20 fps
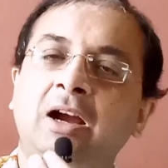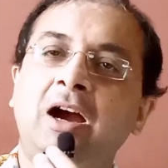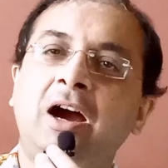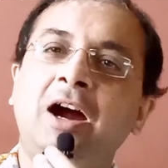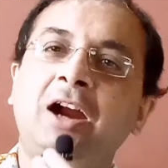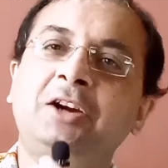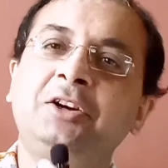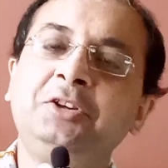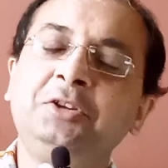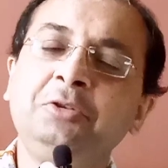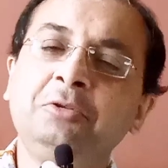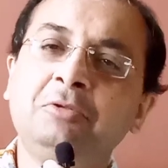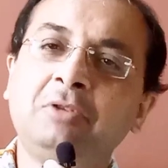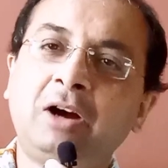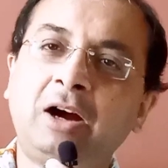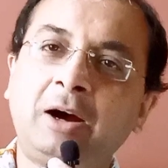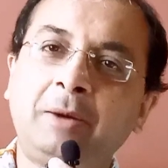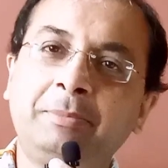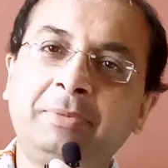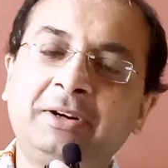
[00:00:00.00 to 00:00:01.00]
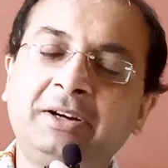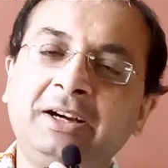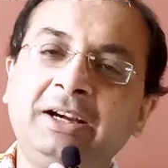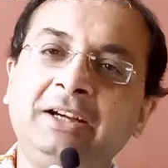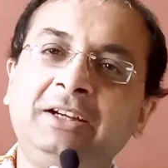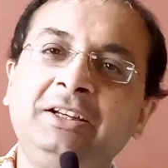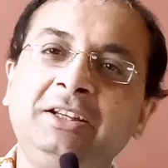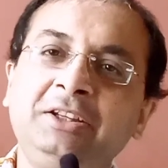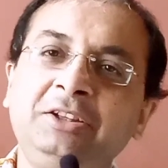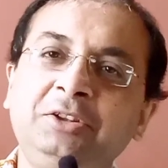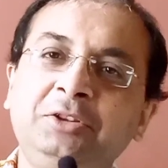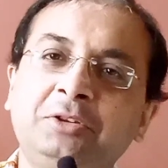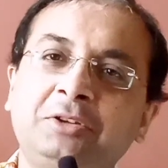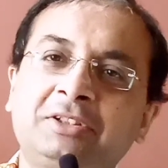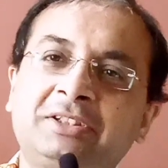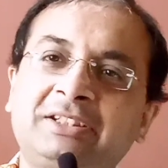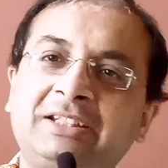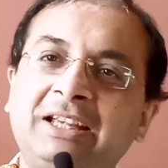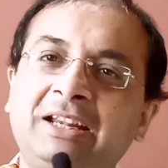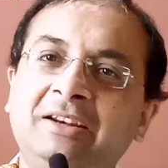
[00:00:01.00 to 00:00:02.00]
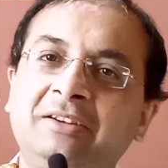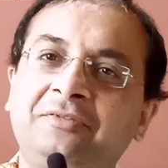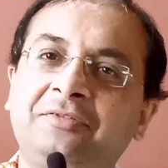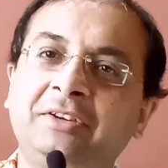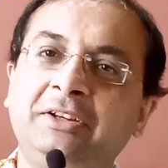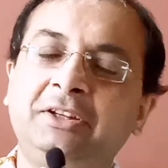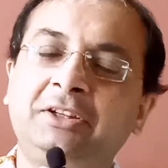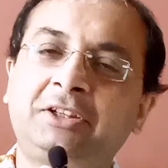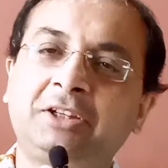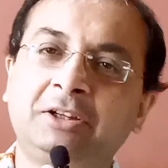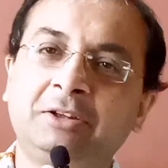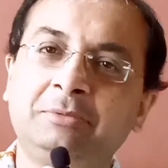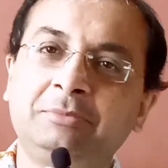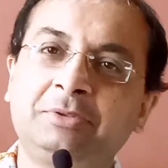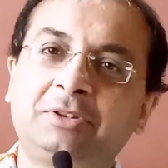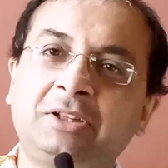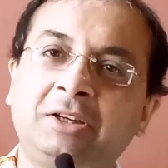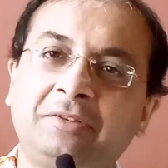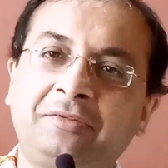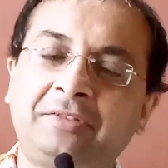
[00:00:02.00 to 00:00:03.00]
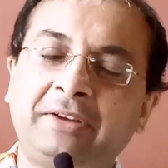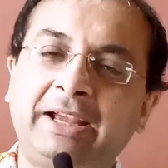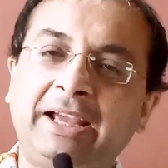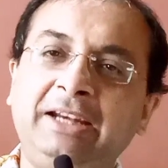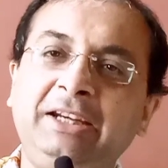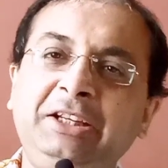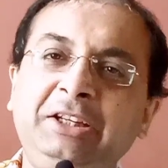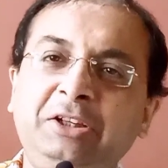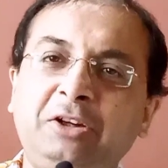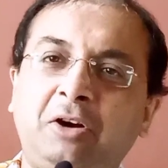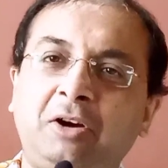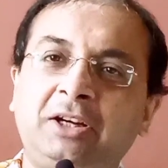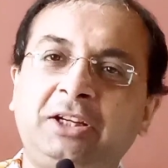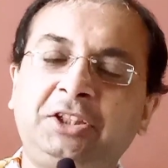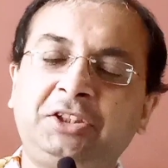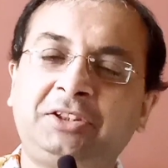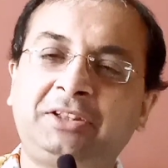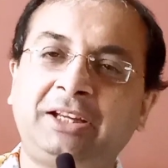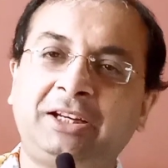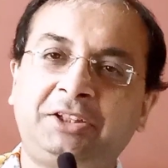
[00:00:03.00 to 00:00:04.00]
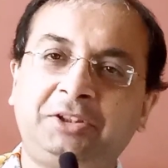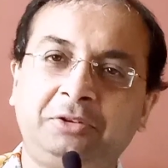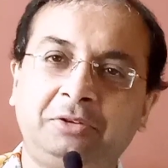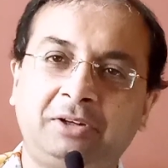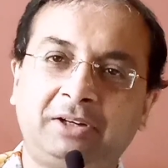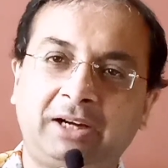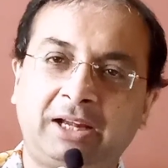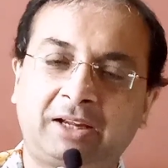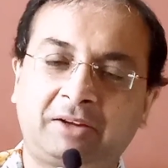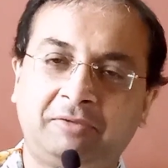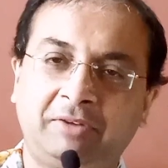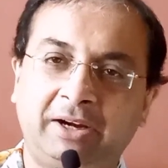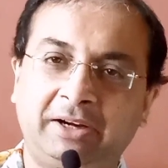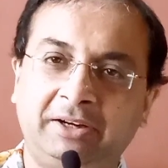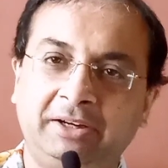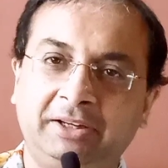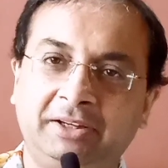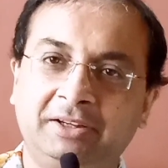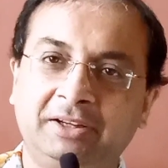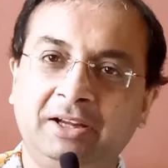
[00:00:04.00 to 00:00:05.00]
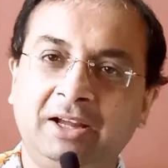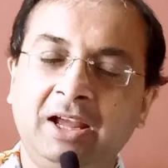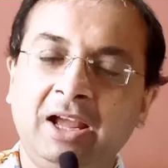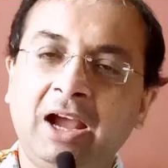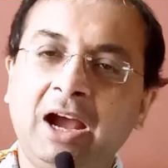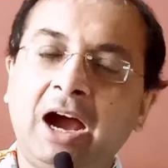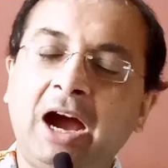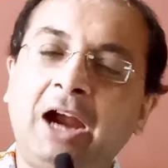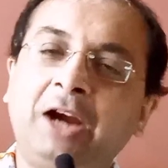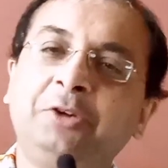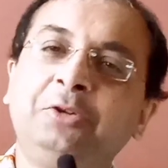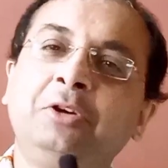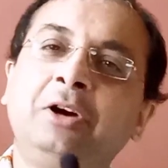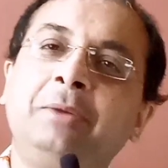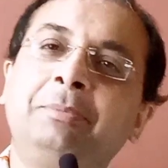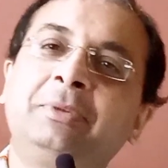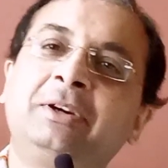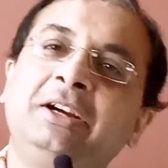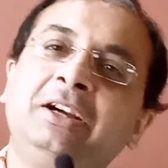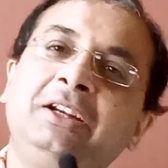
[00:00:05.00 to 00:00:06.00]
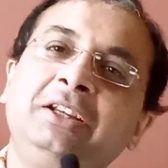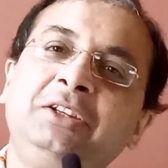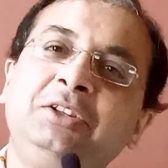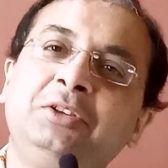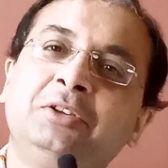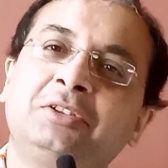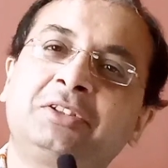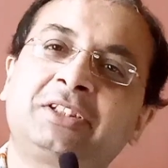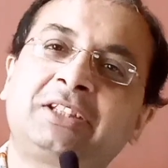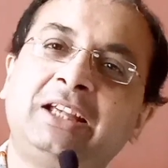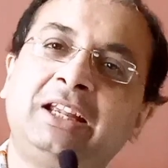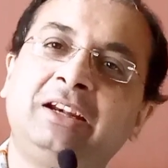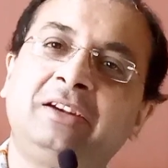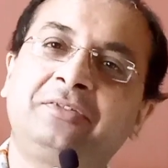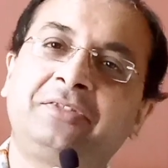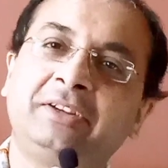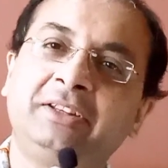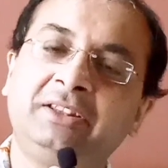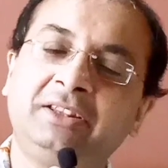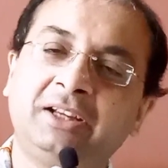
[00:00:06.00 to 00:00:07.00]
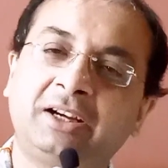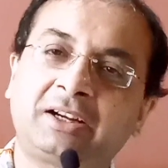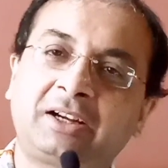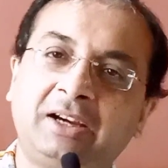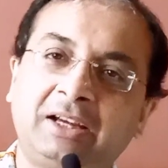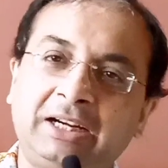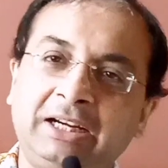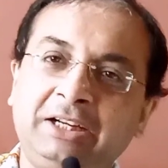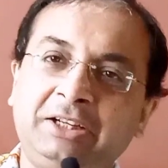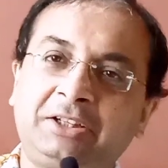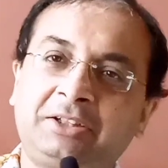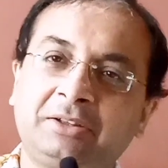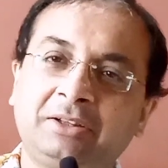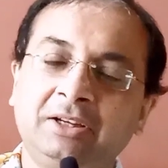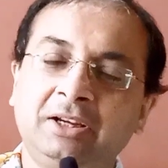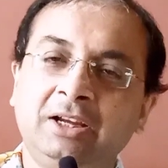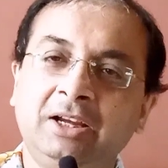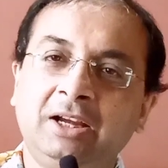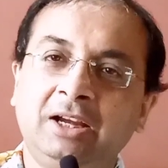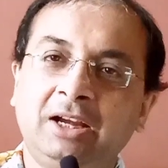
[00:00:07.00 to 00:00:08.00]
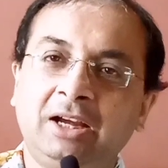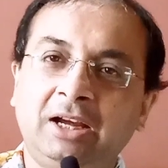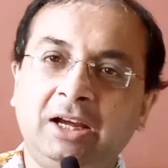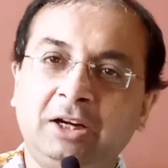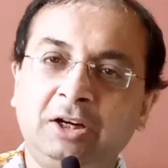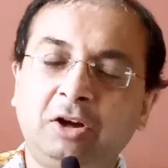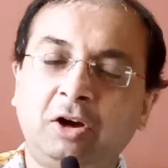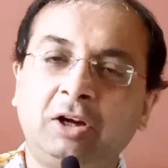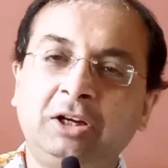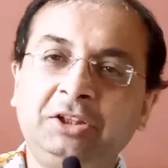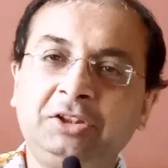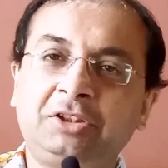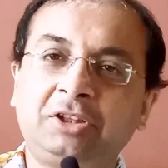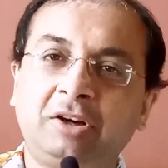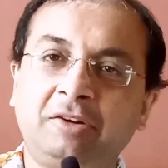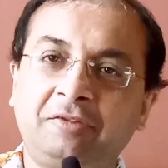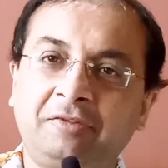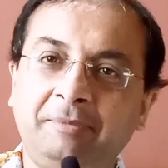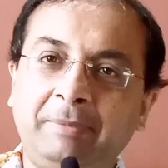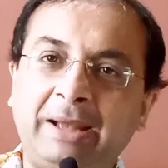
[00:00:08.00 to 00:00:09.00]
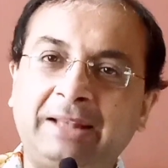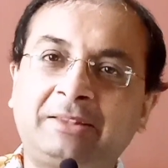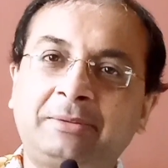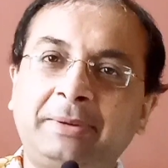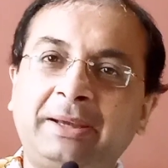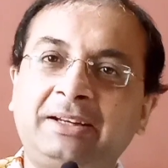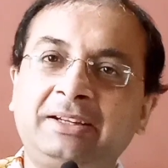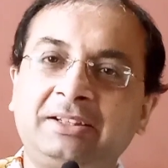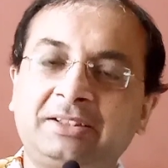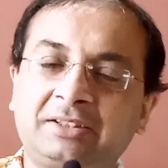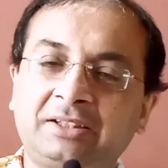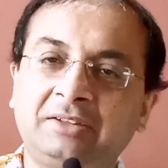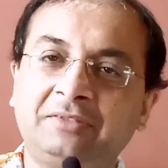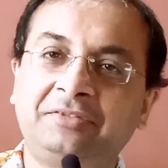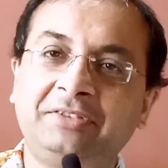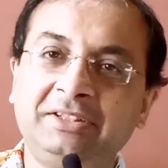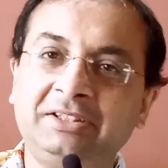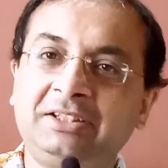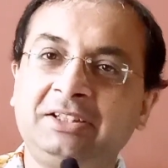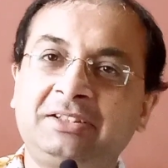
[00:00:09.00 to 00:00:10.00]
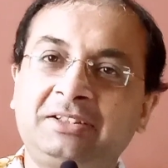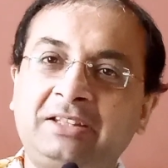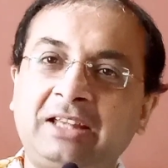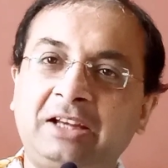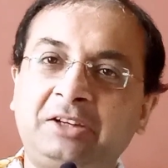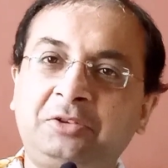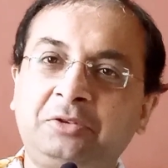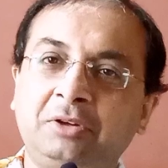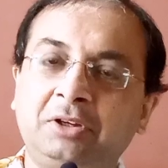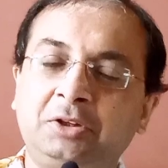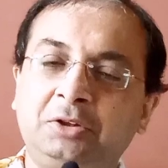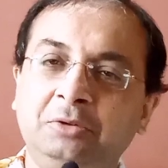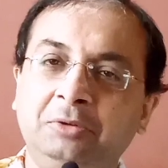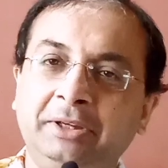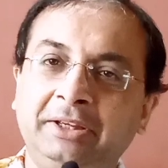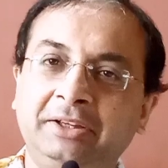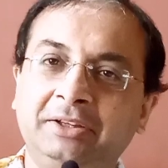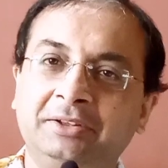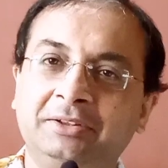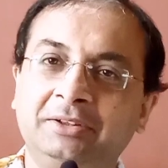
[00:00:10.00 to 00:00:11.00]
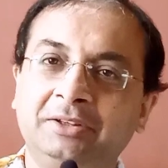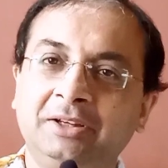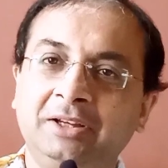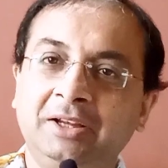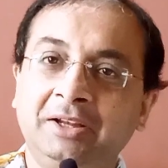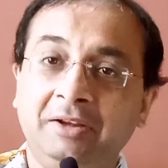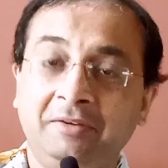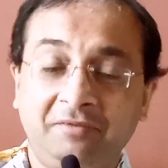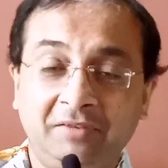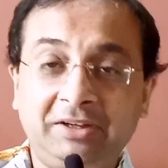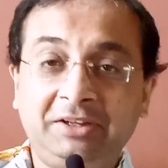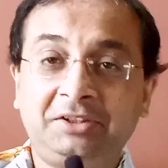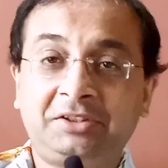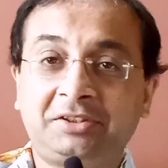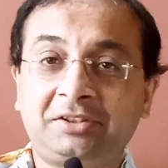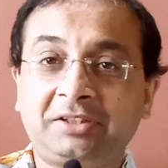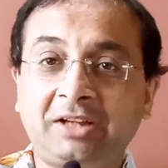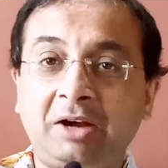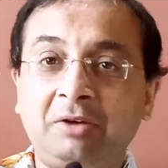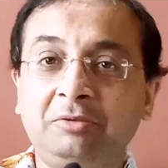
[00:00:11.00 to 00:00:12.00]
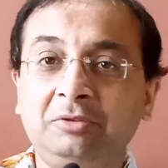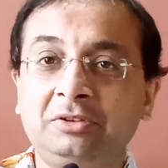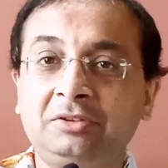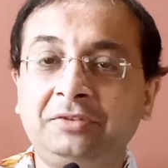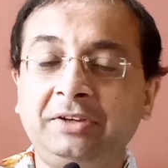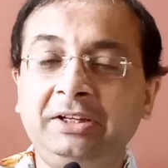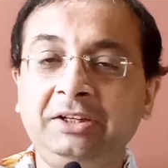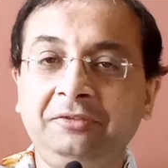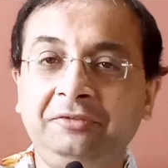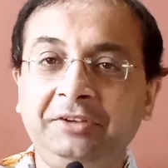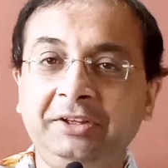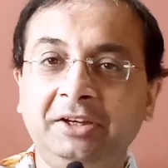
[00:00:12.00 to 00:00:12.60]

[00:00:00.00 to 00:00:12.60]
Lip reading: Are you upgrading yourself in terms of any knowledge that you are acquiring? Are you upgrading yourself in the current knowledge of mathematics and physics that you are doing? Well, it sounds very